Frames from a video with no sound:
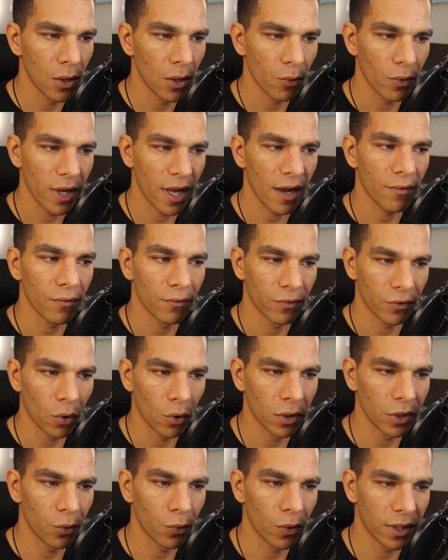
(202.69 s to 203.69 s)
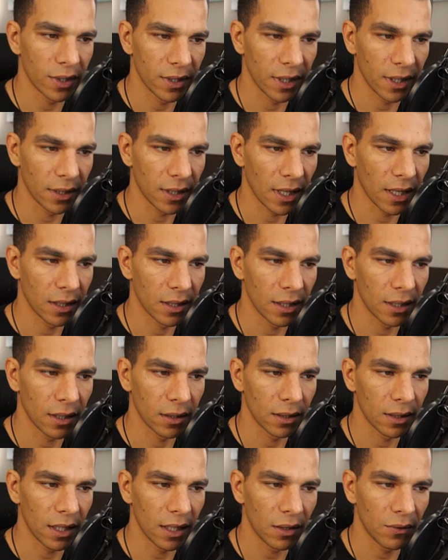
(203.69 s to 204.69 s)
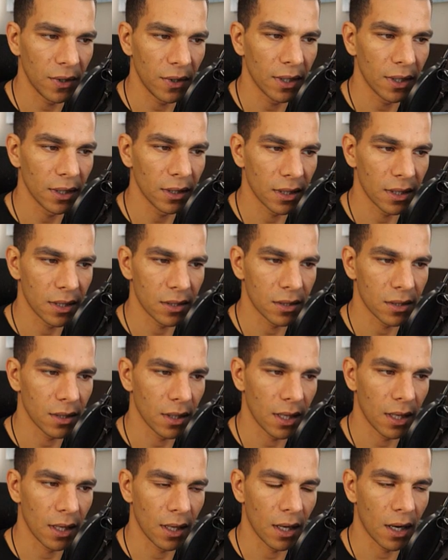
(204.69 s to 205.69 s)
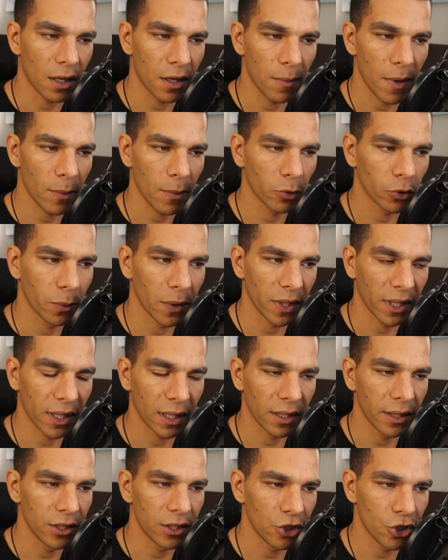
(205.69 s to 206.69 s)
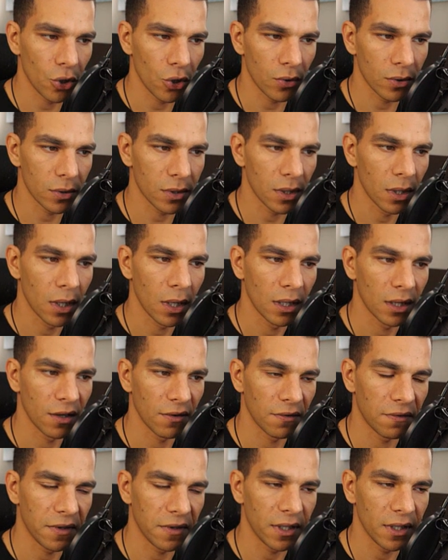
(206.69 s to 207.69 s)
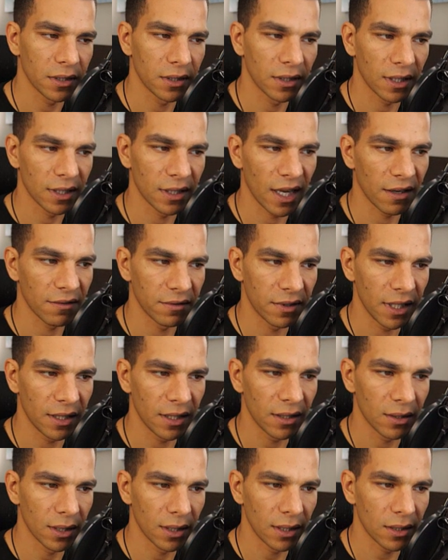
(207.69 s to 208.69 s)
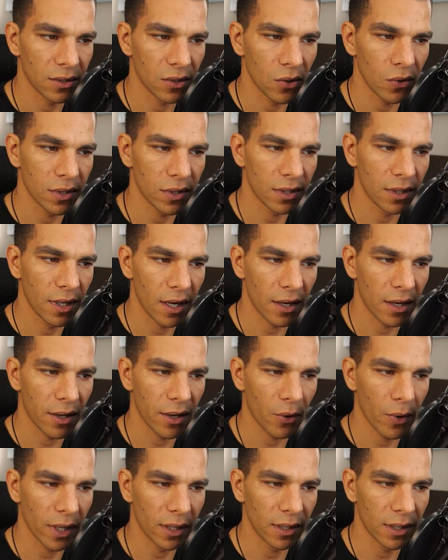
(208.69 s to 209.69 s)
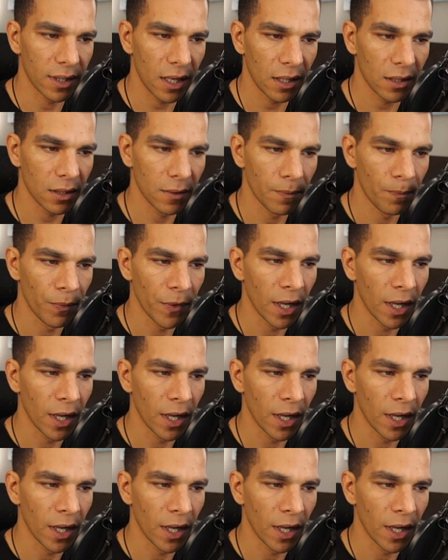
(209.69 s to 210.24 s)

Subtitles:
We have only one date, and the date field is ArcMap automatically chose the field that have date on it. So it's the earthquake date.